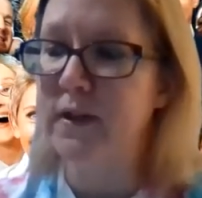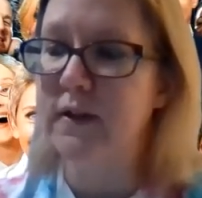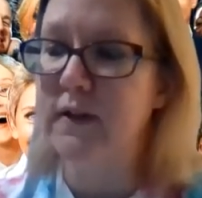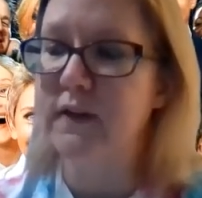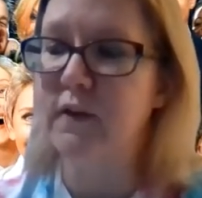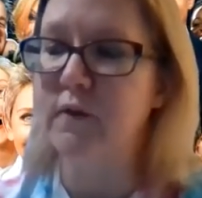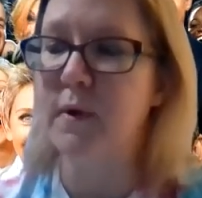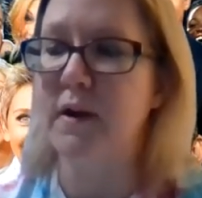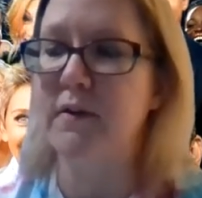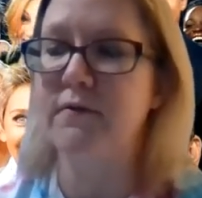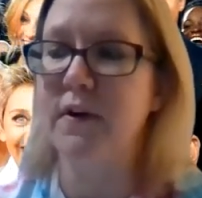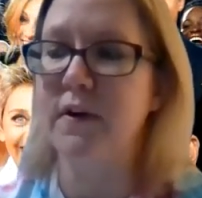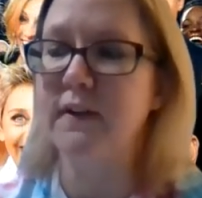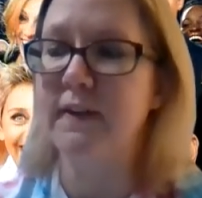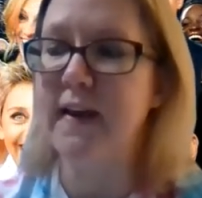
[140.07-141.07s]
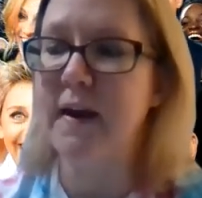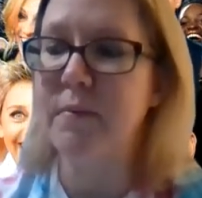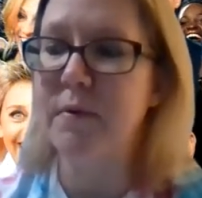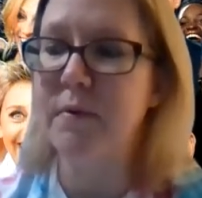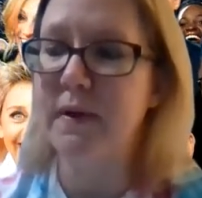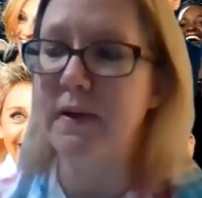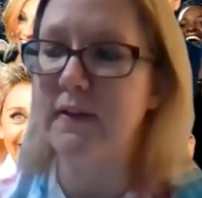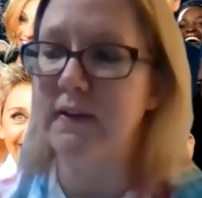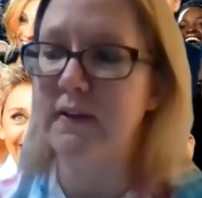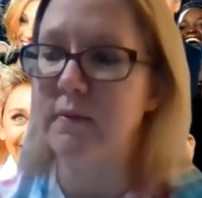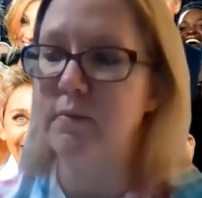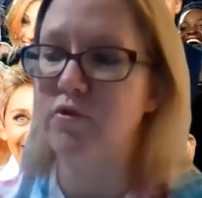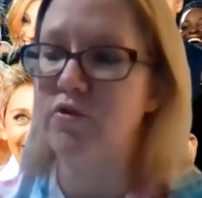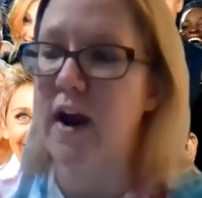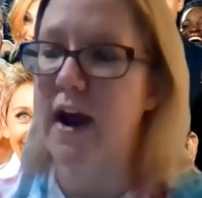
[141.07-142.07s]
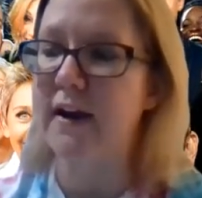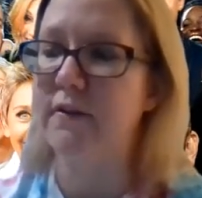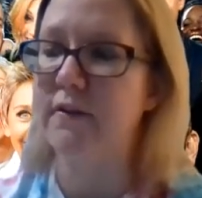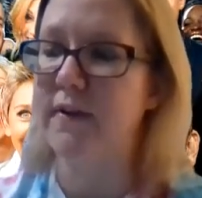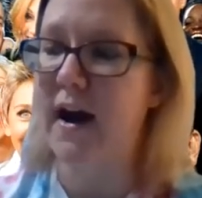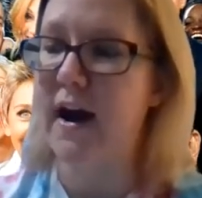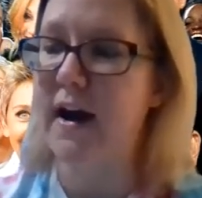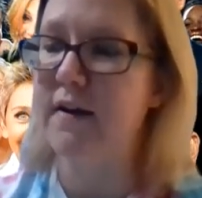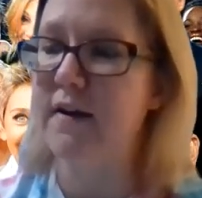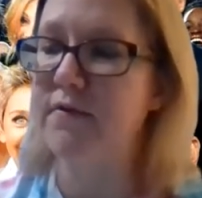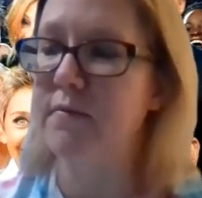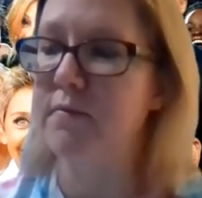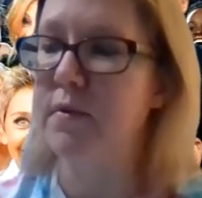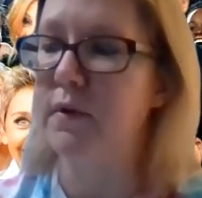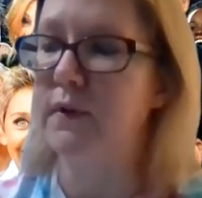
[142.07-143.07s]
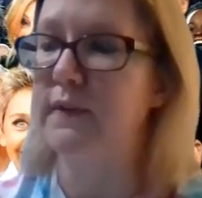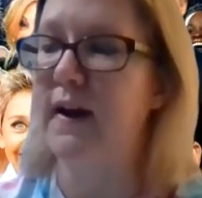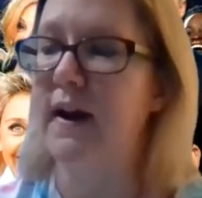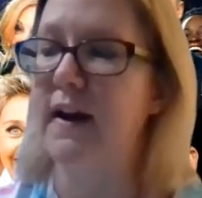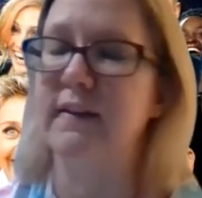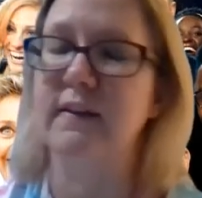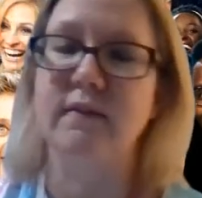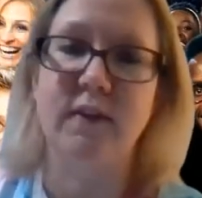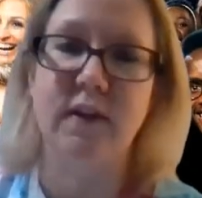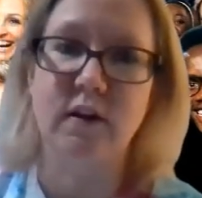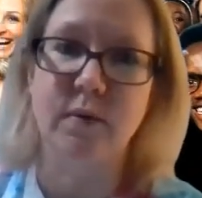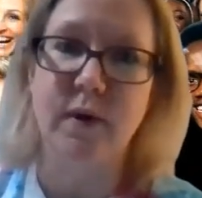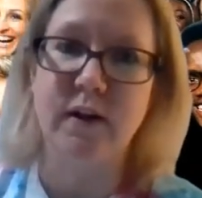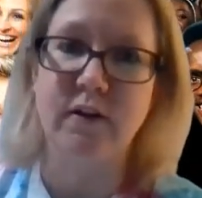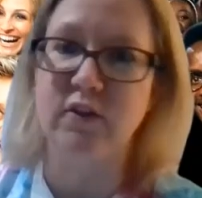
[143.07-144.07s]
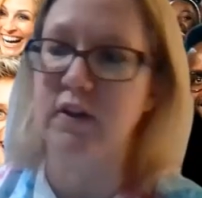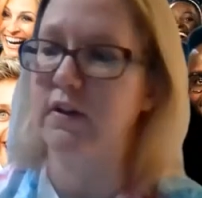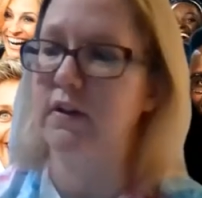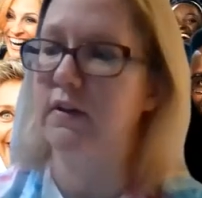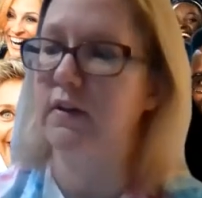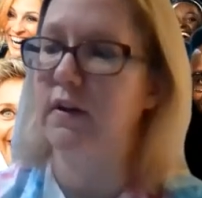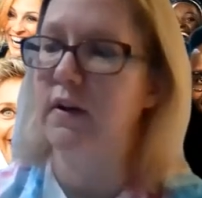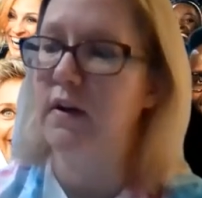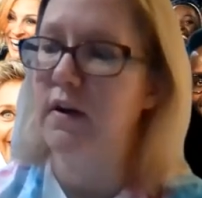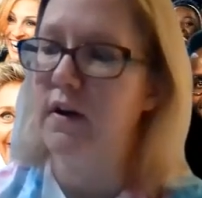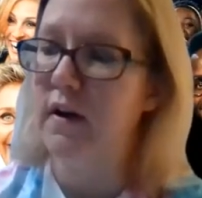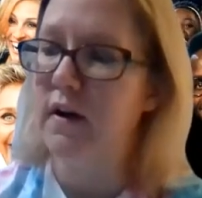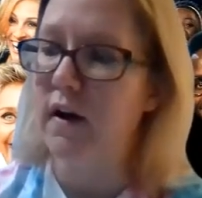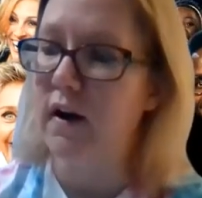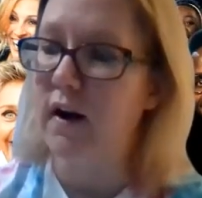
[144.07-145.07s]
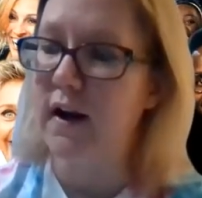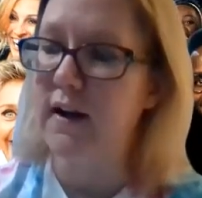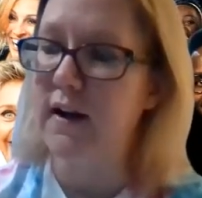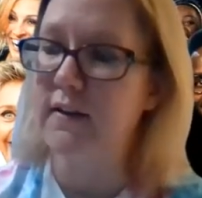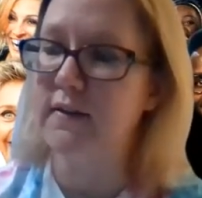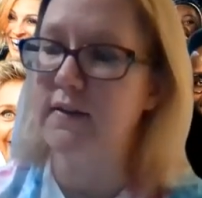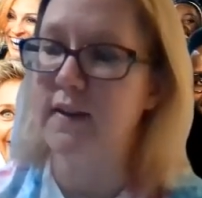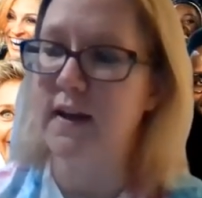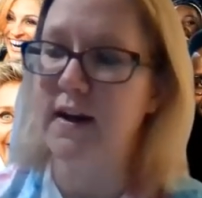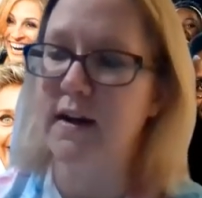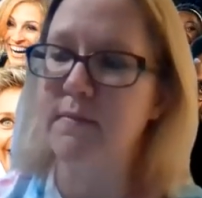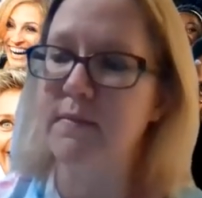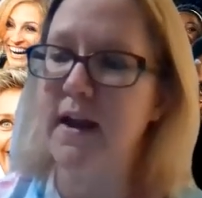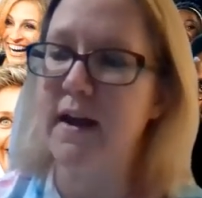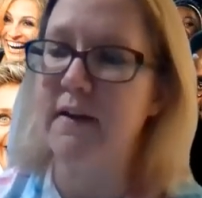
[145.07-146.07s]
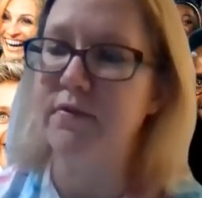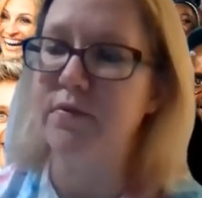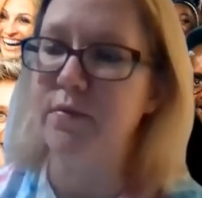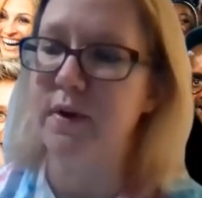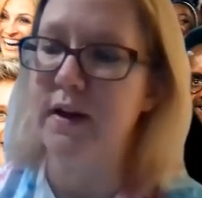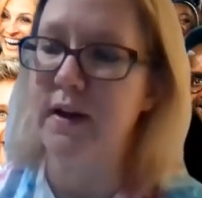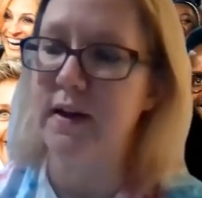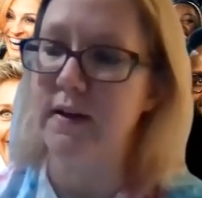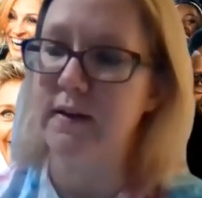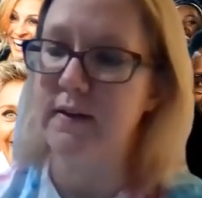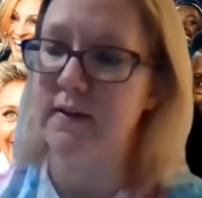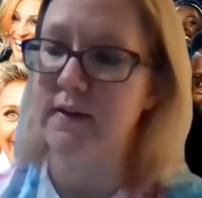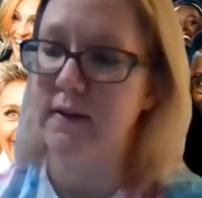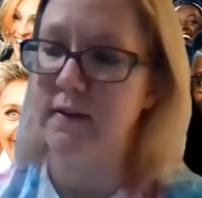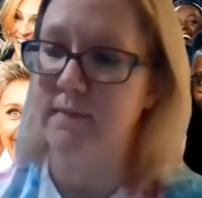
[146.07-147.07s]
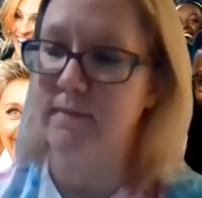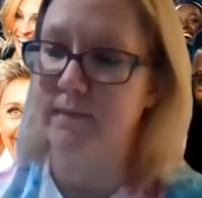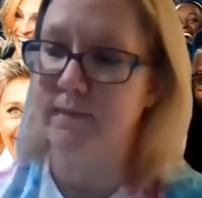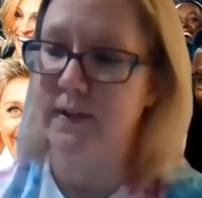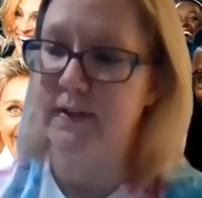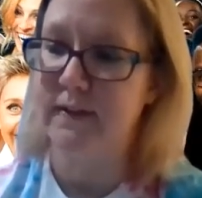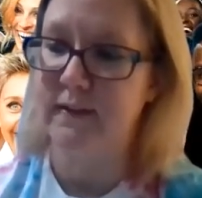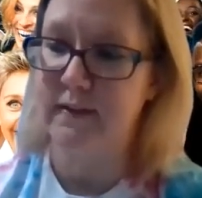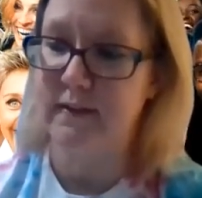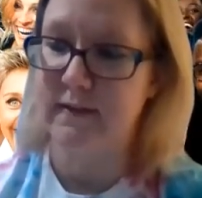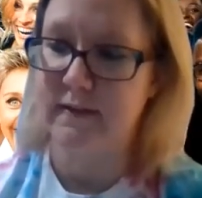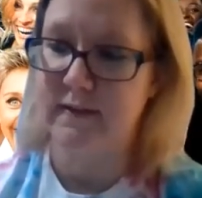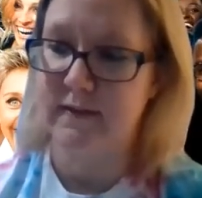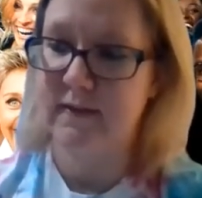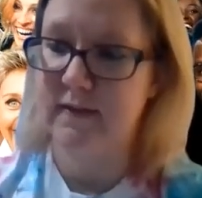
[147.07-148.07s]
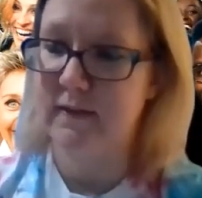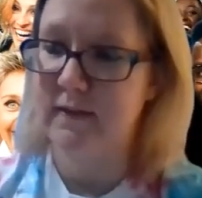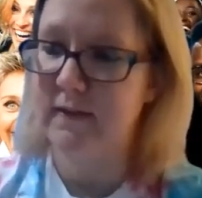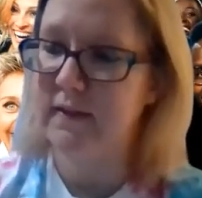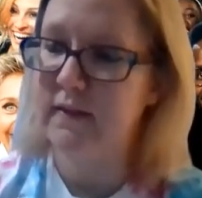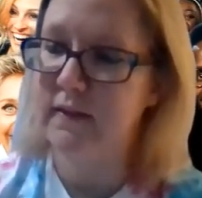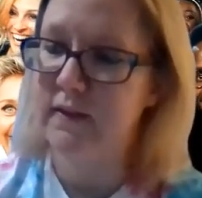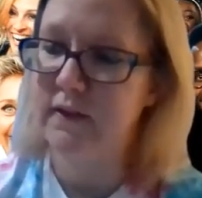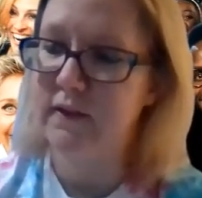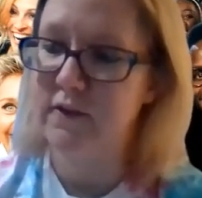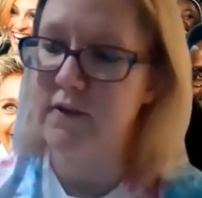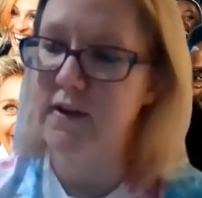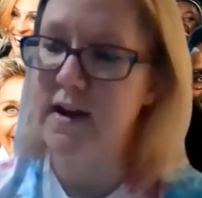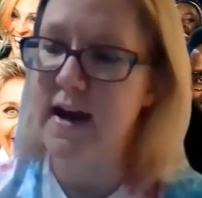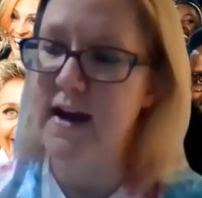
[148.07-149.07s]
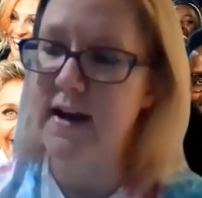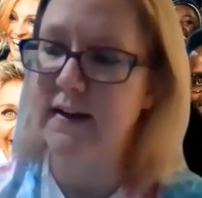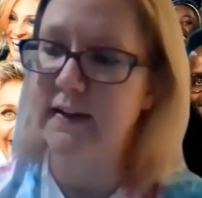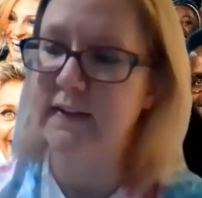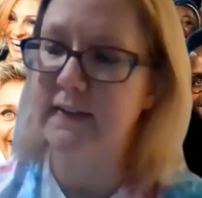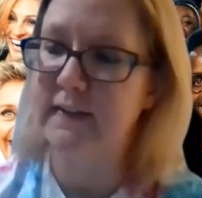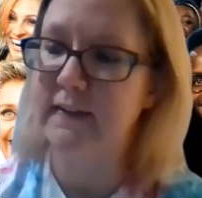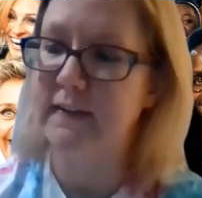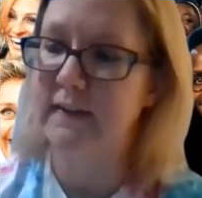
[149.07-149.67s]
So my first step would be to subtract 5 from both sides of the equation. All right, then I'm left with, let's see, 3x